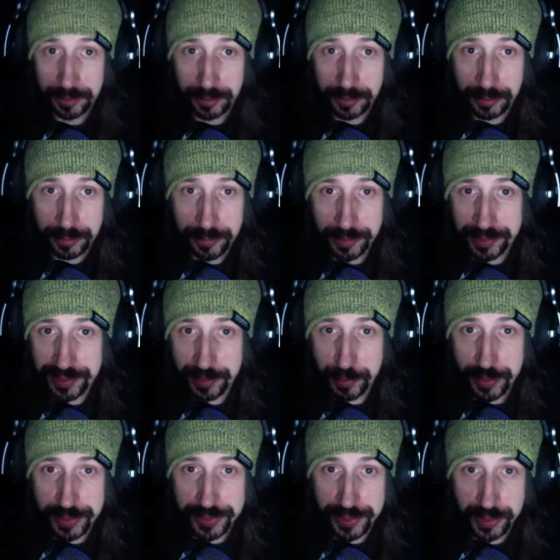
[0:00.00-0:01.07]
Then someone
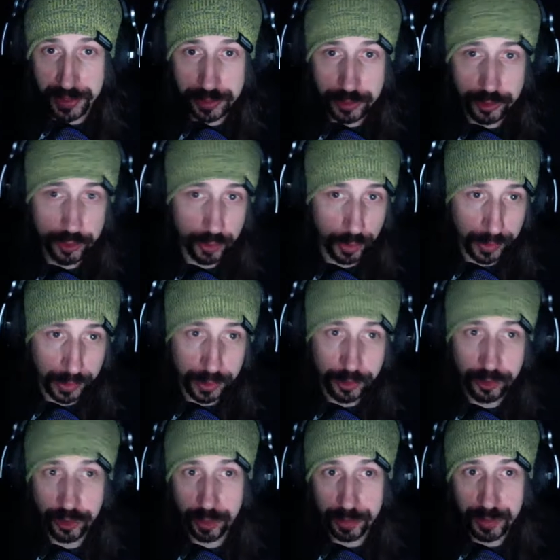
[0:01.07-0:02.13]
decided destroying any
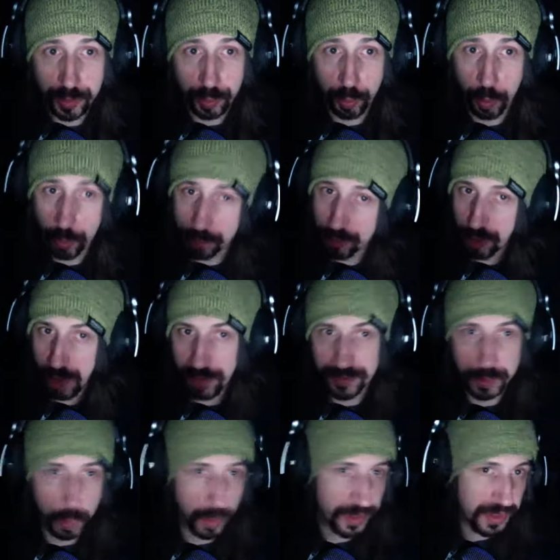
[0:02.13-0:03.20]
ships with warp
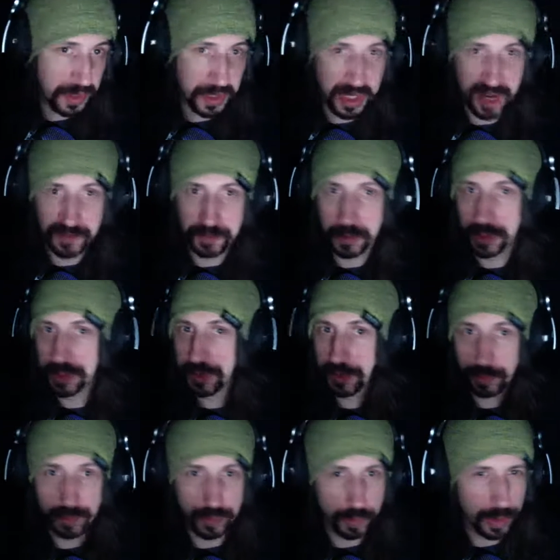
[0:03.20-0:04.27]
drives wasn't enough. All it took
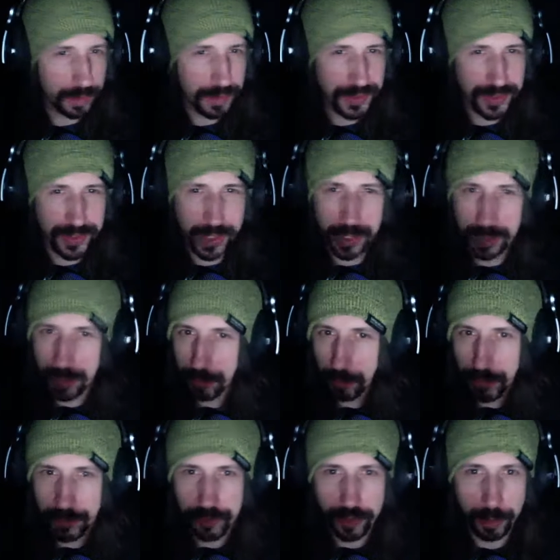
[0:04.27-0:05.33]
was one mistake, and
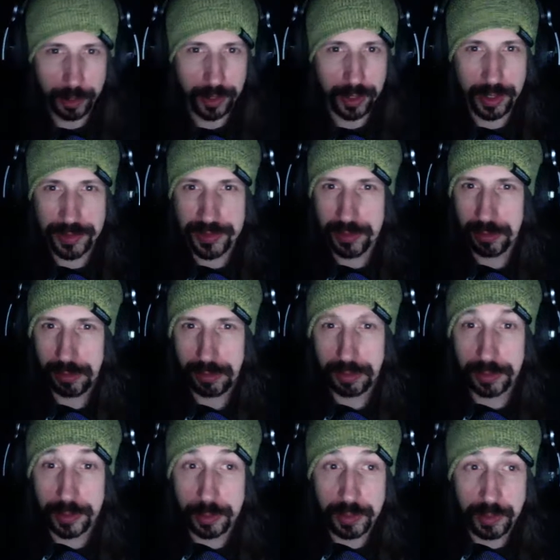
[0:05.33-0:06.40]
we'd jeopardize the whole
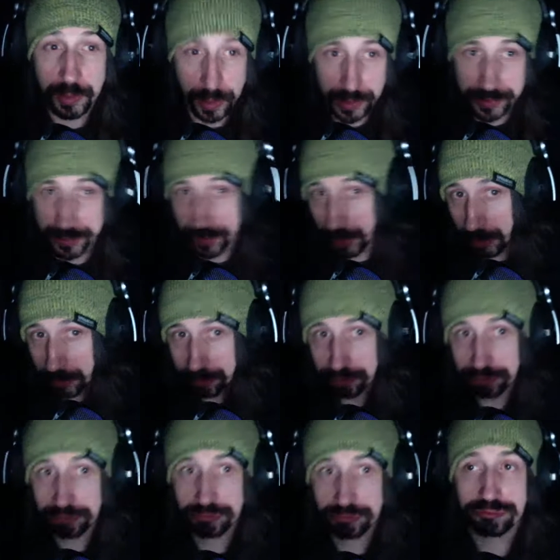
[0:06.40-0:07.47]
human race. So,
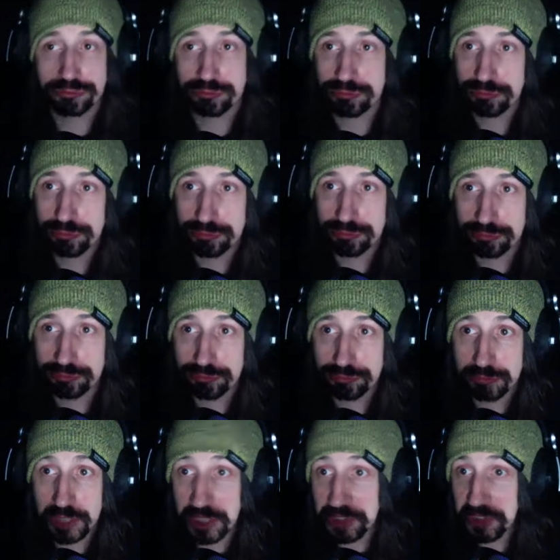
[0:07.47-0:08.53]

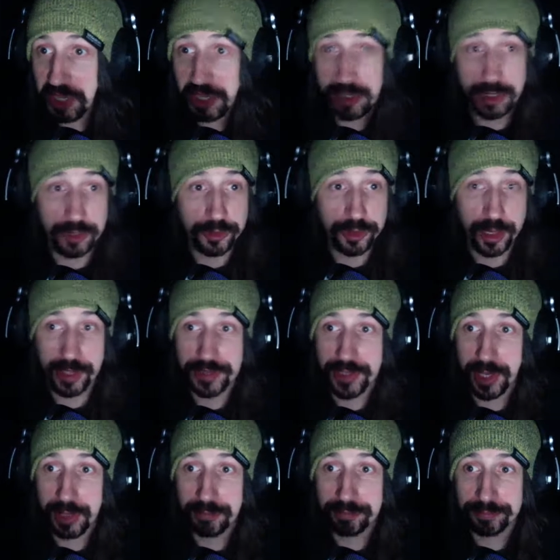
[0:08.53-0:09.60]
we decided on
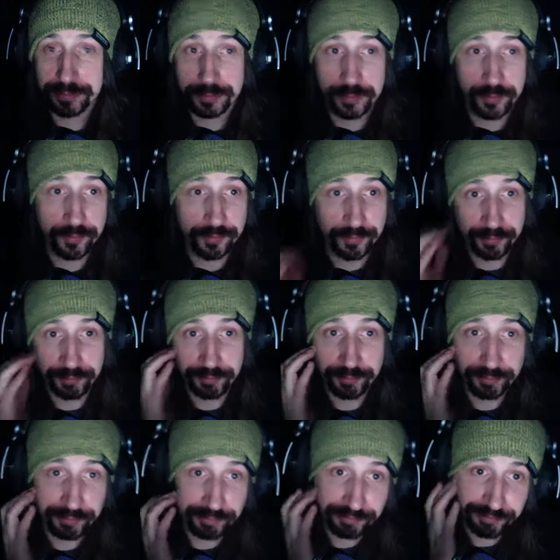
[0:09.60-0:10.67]
genocide.
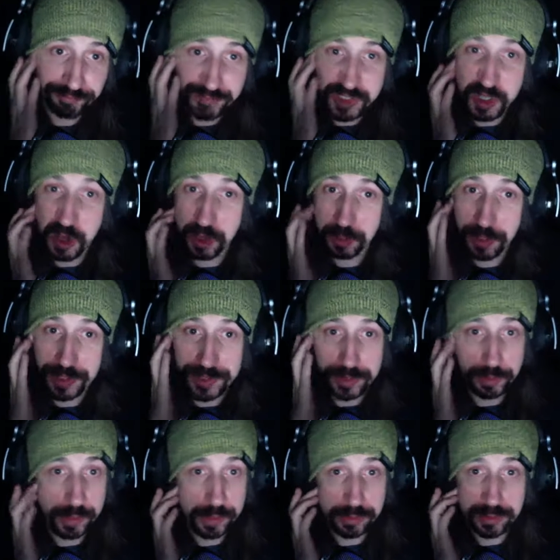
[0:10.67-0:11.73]
Cauterize the
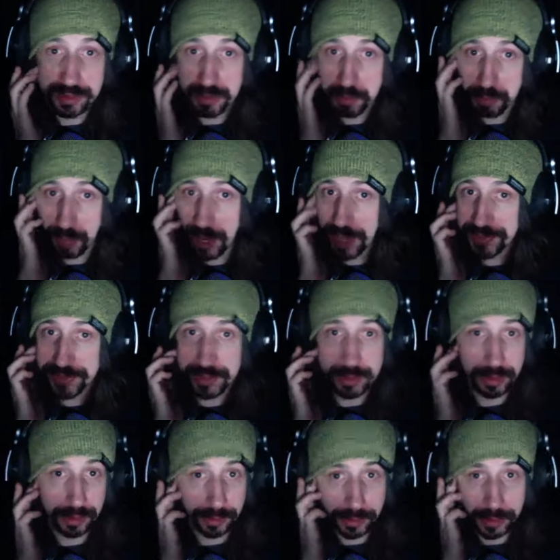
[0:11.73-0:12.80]
wound. The brass had
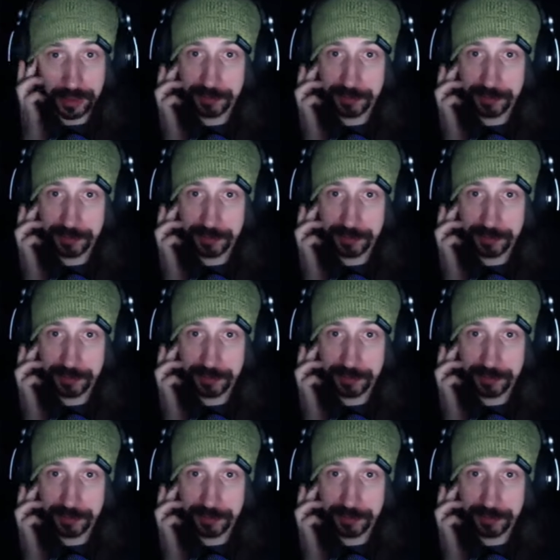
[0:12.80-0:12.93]
called it.